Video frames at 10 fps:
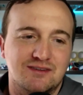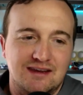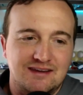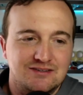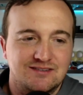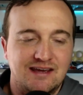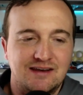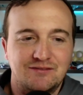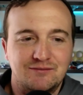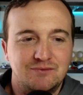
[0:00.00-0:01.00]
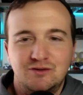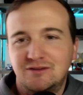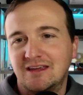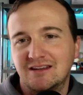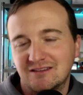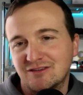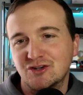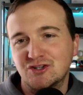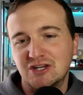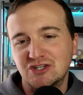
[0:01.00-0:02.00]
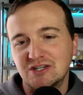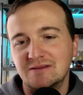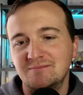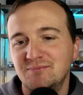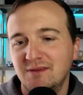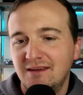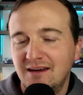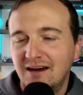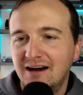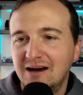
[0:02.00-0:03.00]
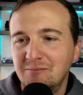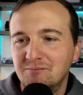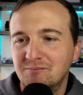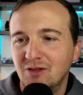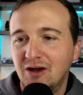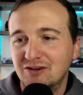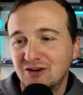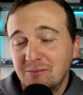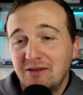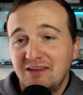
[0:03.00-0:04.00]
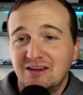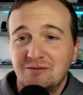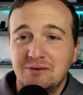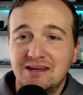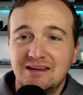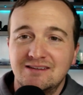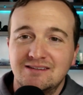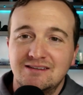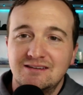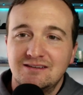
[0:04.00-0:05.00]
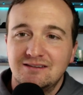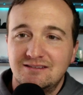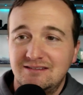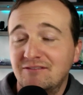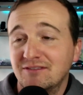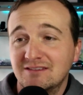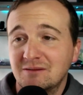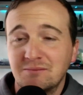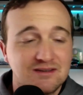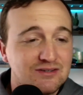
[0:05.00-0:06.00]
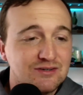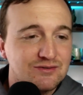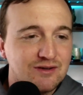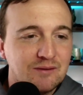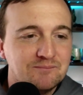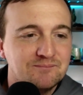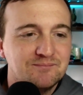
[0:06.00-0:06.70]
like just kind of using it as a search engine, long term, I think could be definitely something too. So,